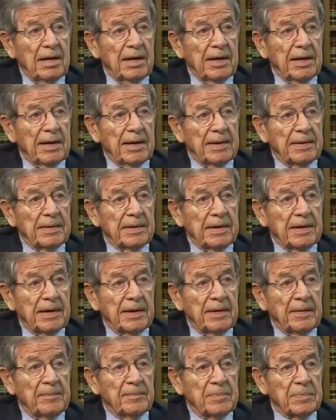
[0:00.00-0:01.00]
And
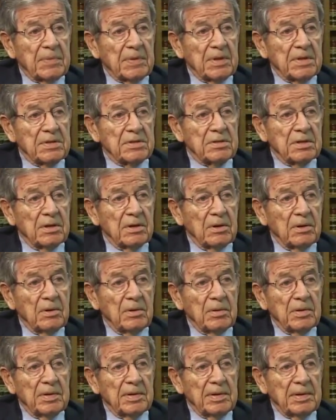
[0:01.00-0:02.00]
um,
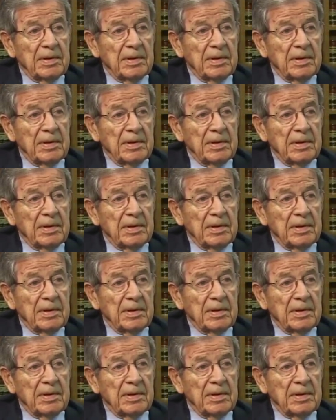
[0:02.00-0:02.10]
so